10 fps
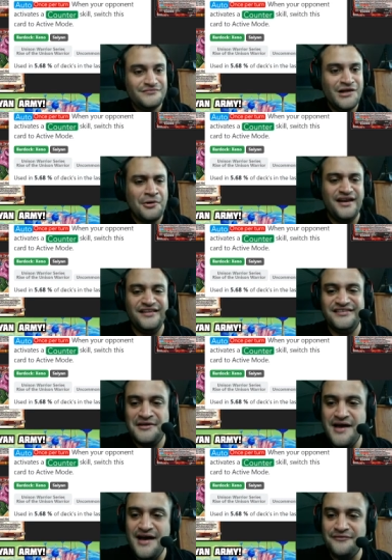Okay, let's say
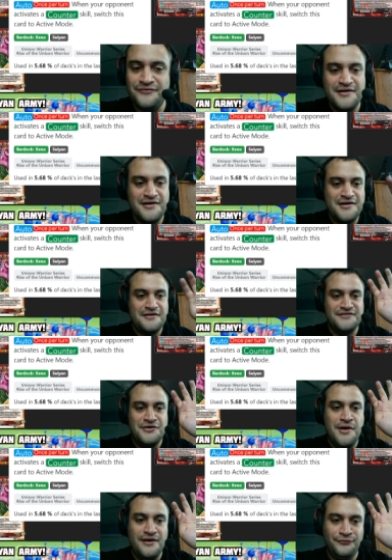you
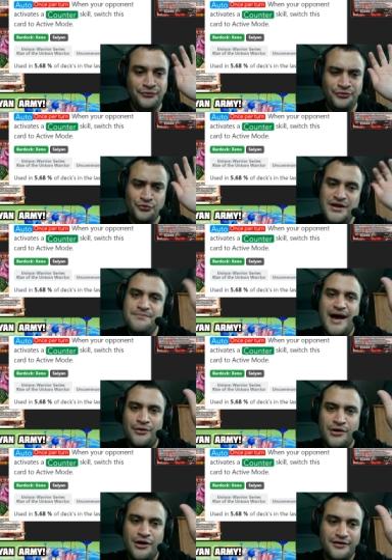have 3
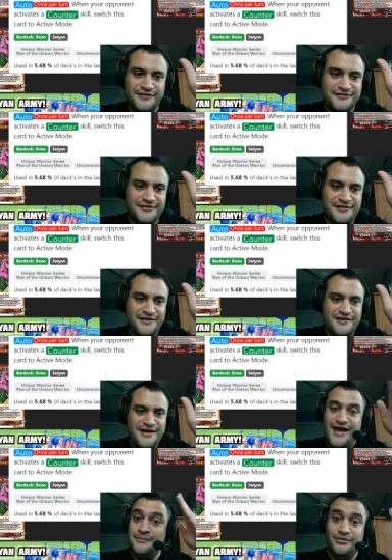battle cards
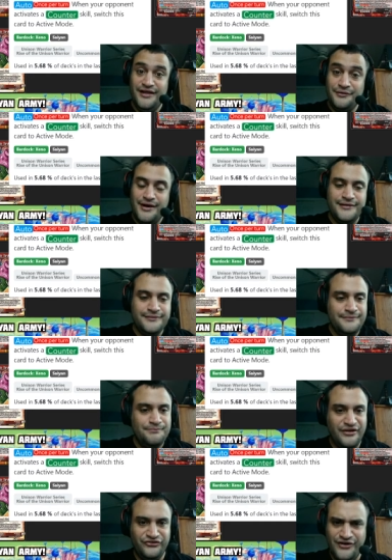in play, right?
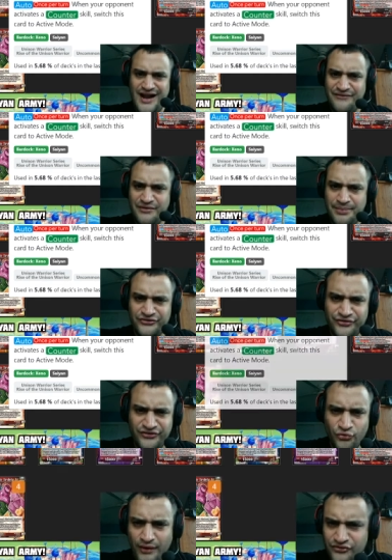Because you're going to have a bunch of
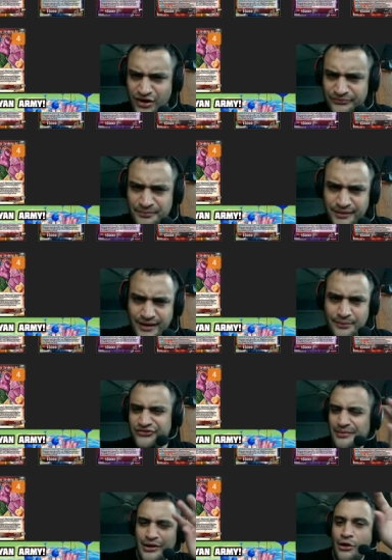these 1-drops in play,
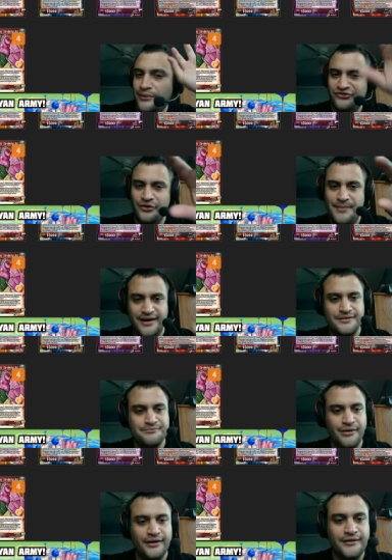which I'm going to go into a minute,
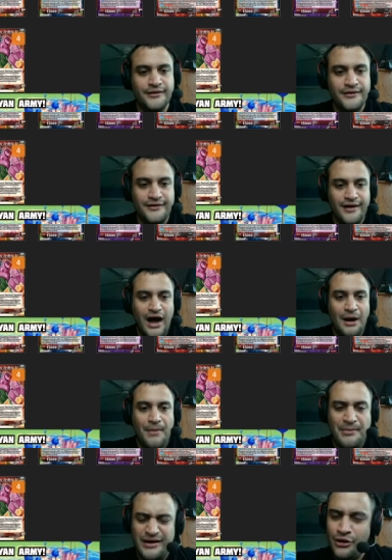but I'm
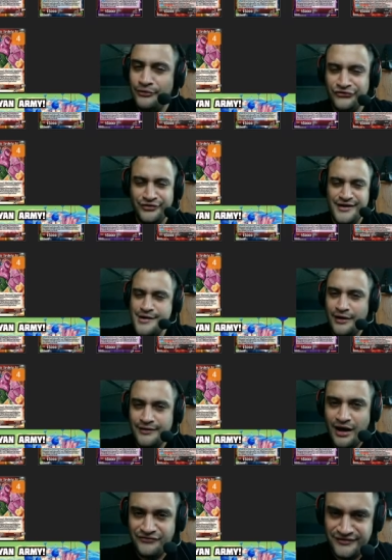going to go into the
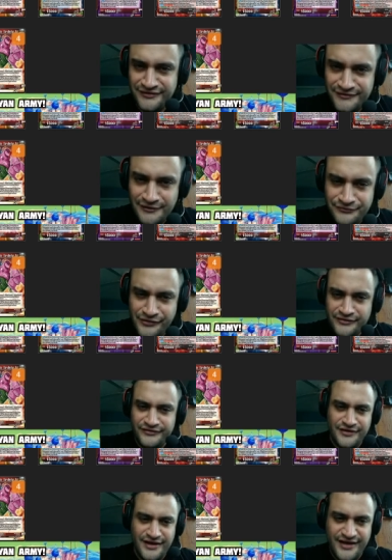non-obvious stuff
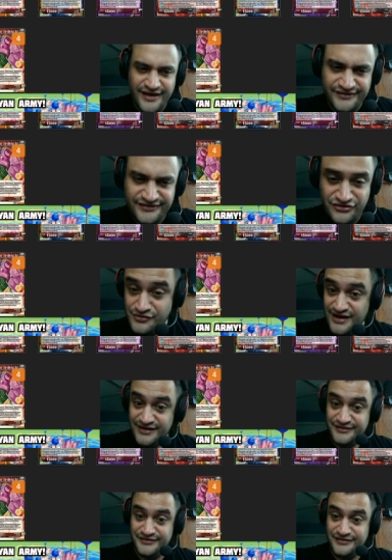first, in case you
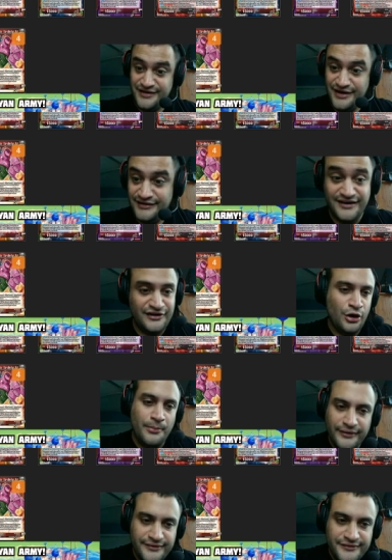guys didn't know
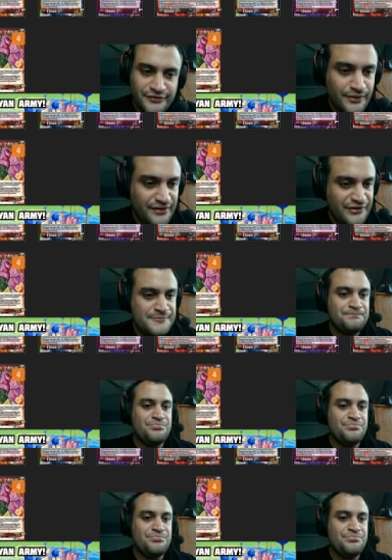about this or whatever.